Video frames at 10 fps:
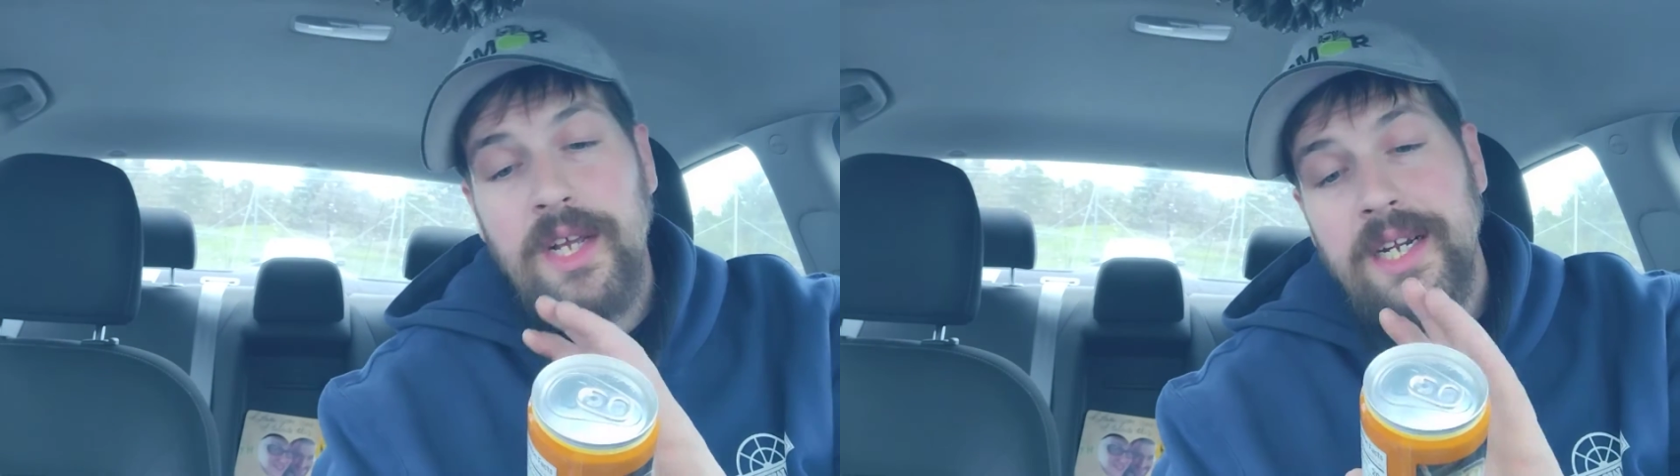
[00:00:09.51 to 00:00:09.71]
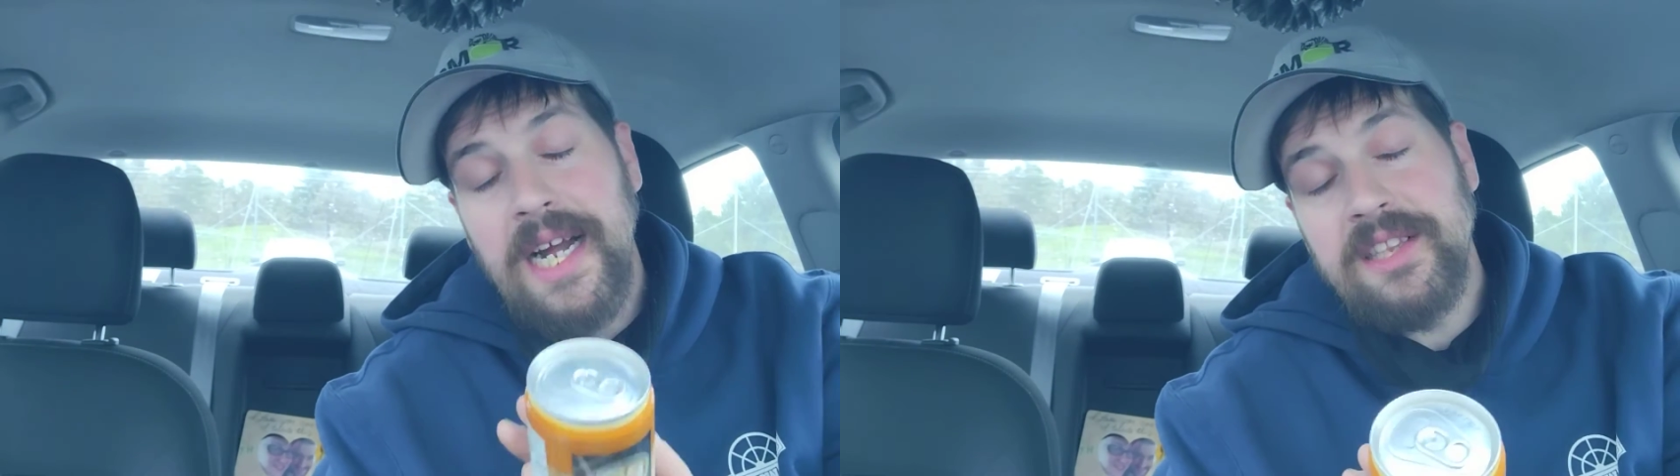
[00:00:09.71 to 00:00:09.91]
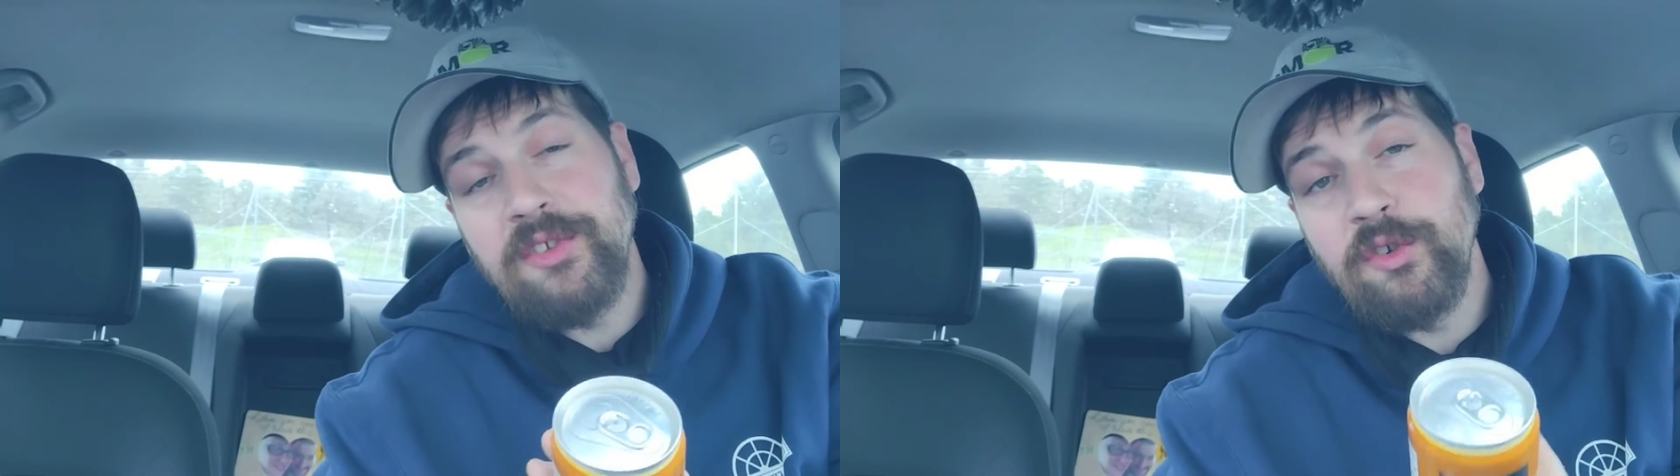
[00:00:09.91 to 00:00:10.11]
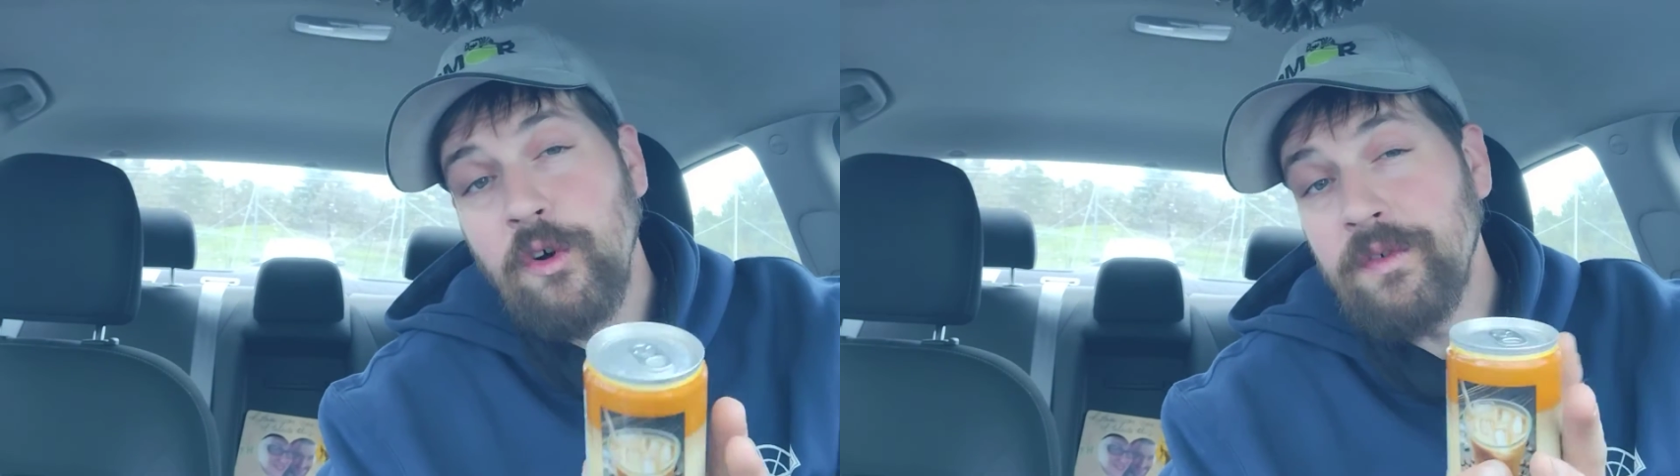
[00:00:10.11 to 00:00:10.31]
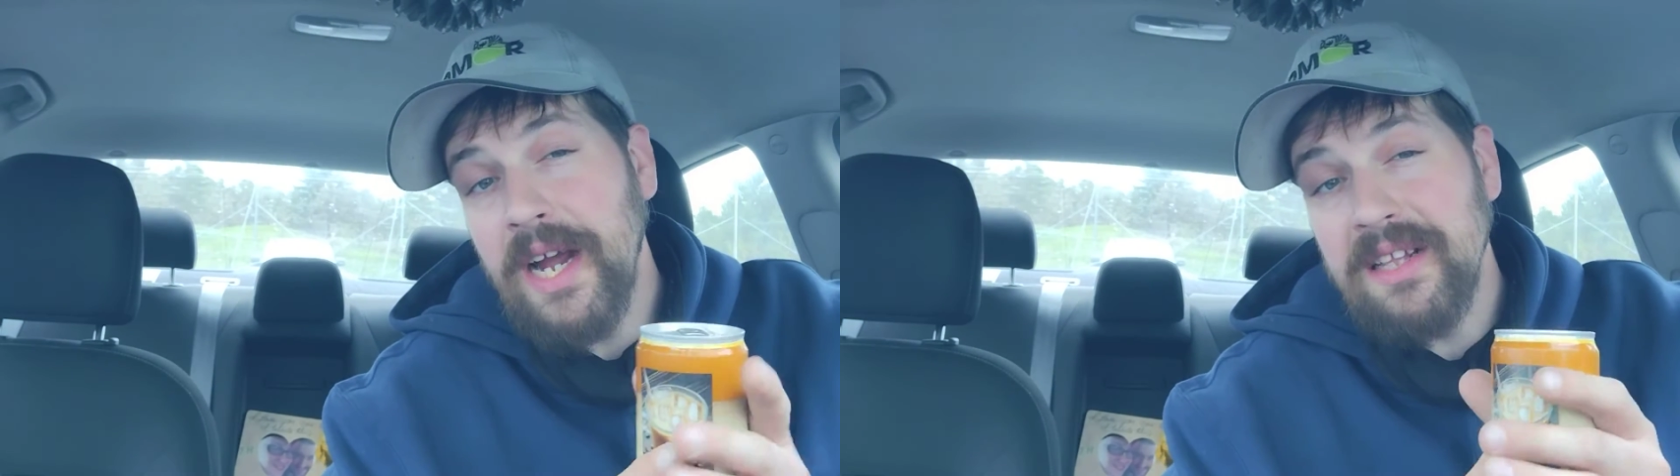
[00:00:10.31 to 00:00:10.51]
Got this
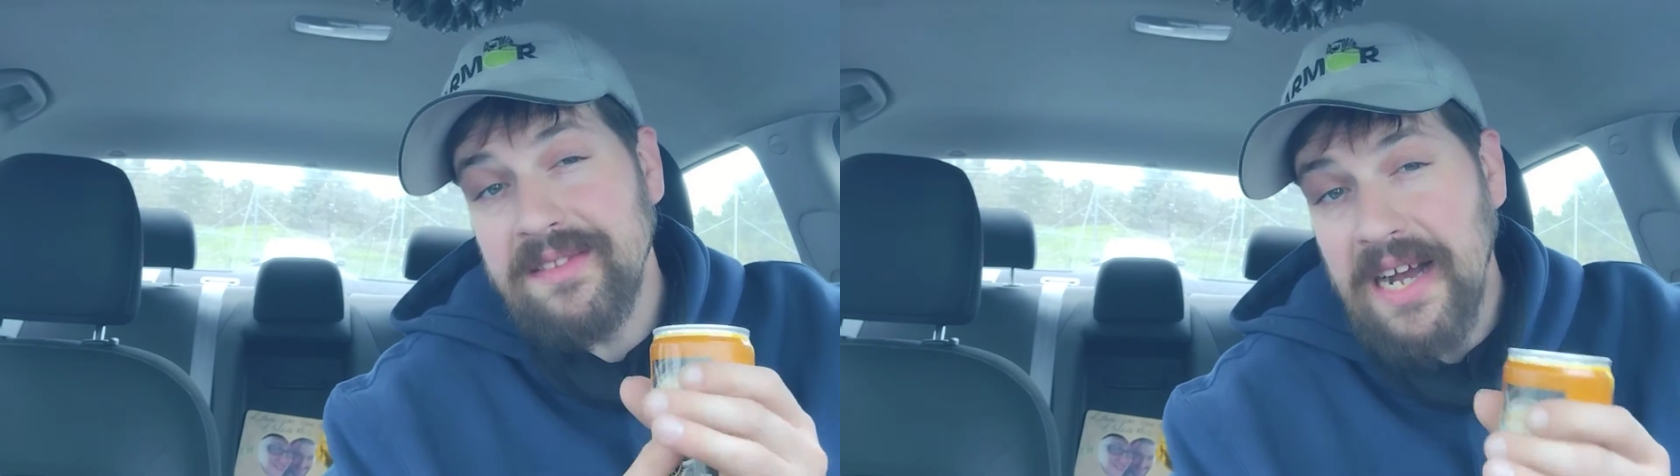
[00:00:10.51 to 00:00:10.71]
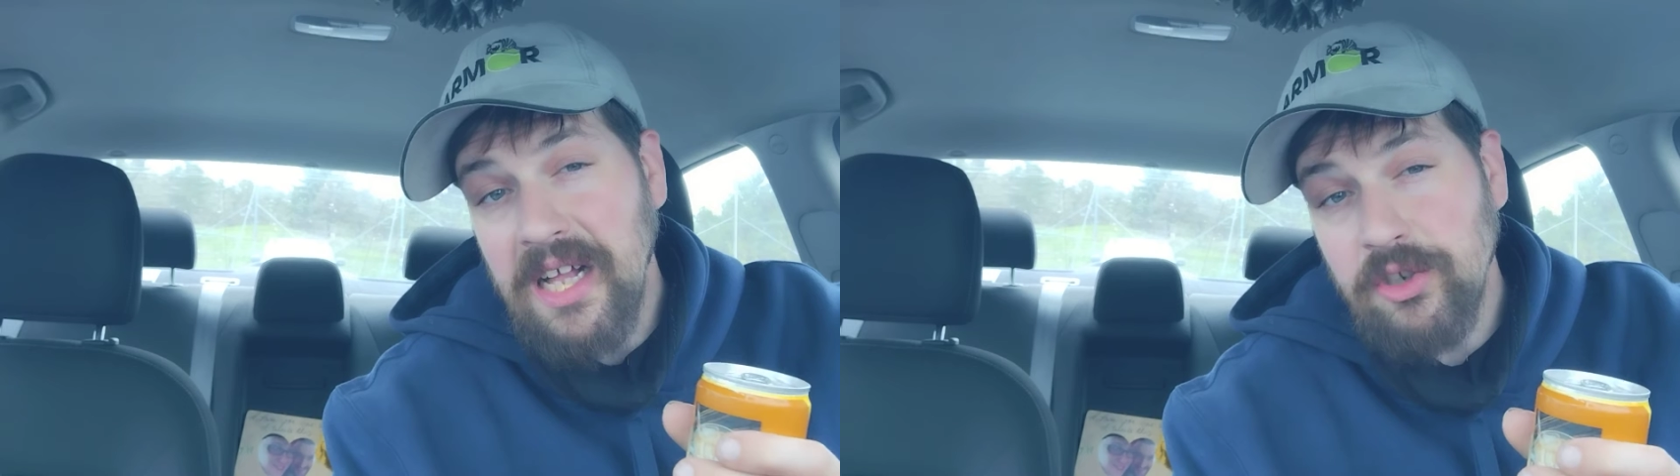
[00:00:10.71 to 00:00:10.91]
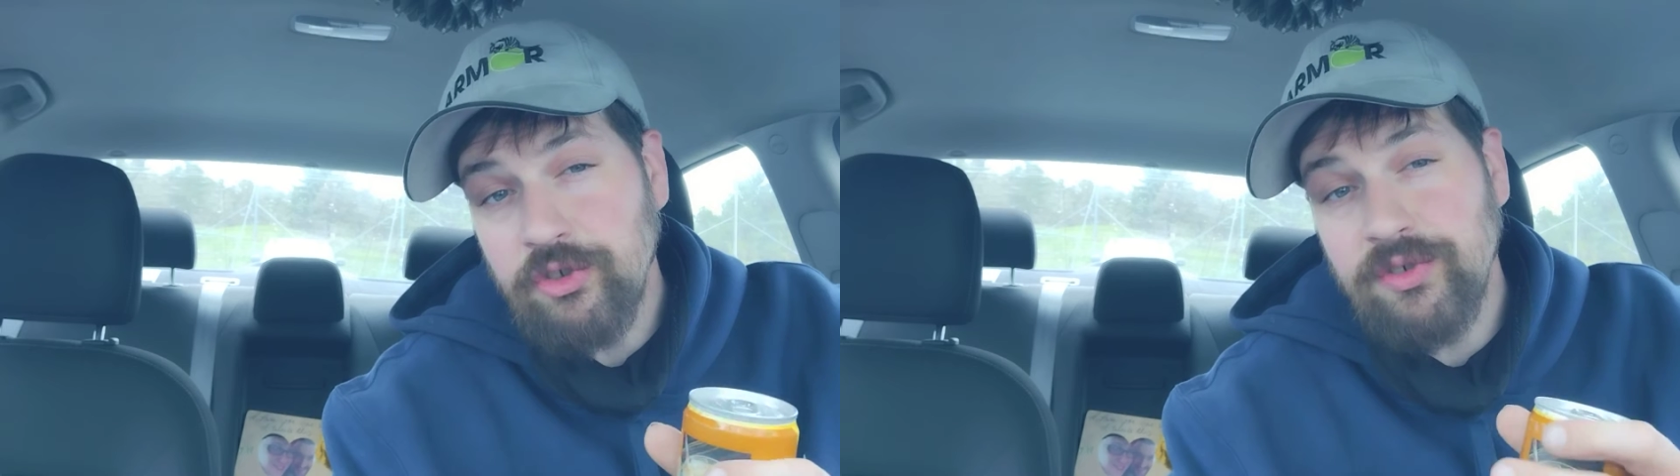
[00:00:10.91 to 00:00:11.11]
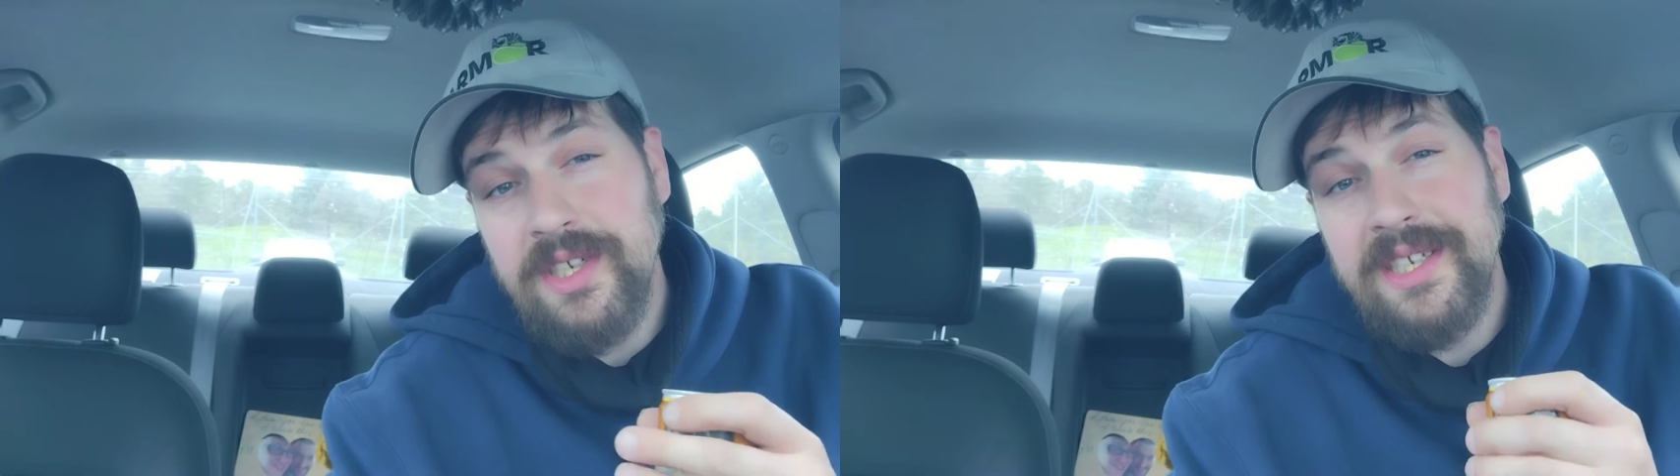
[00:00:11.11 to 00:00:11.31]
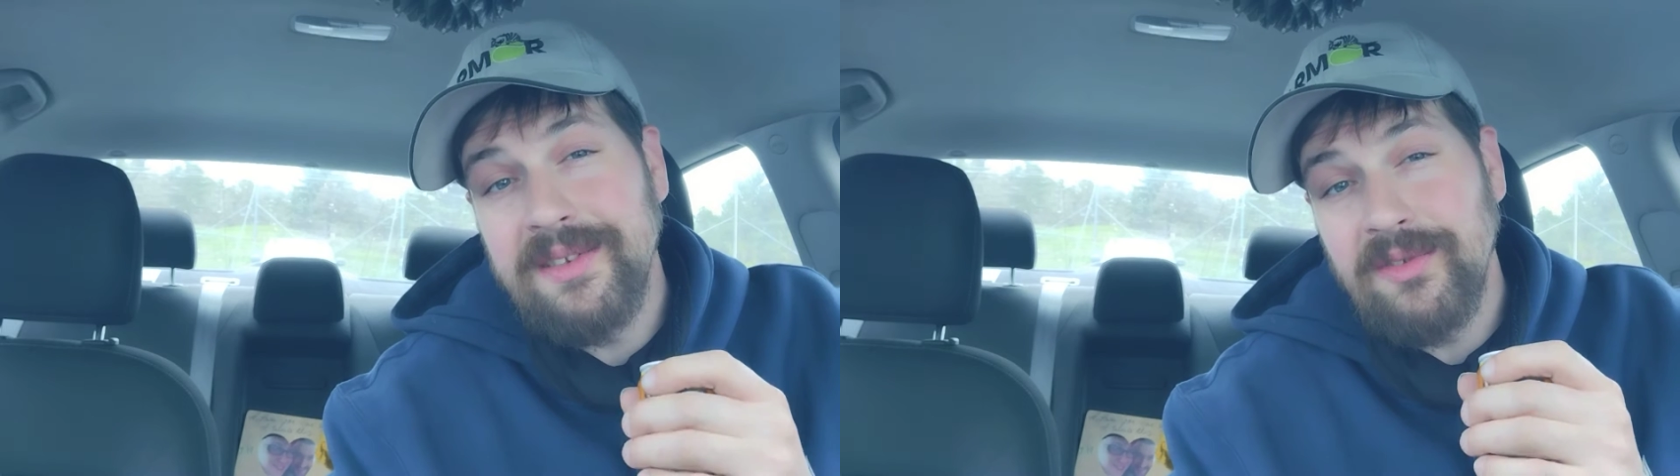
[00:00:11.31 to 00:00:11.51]
over at Dollar
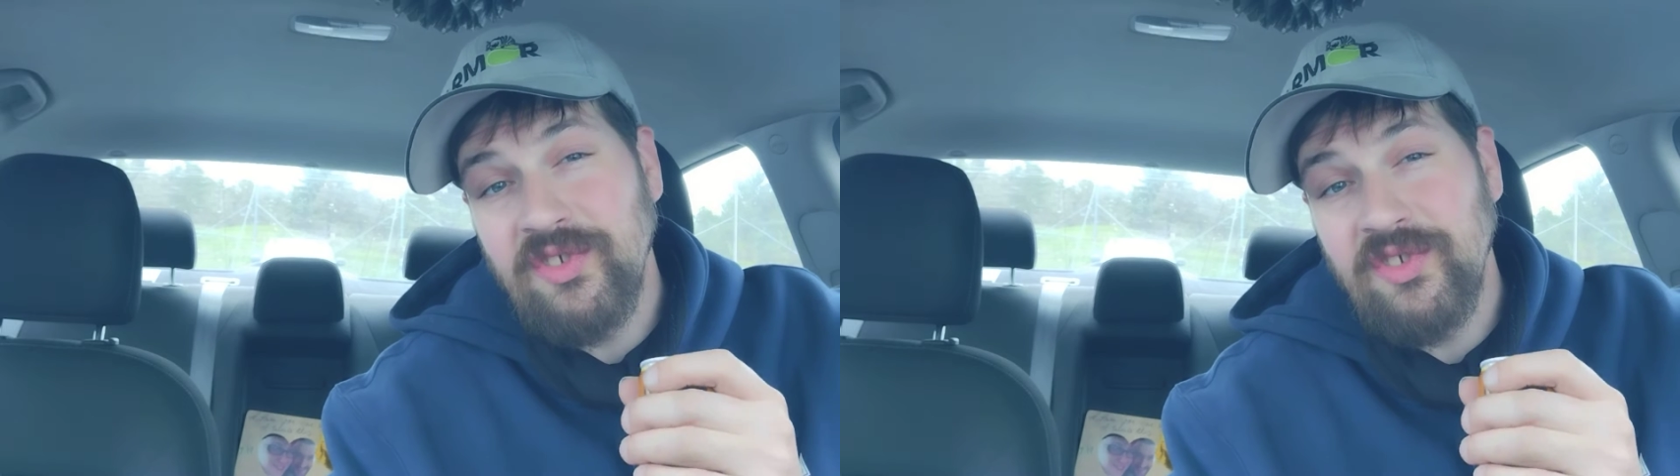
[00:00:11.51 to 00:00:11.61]
Tree in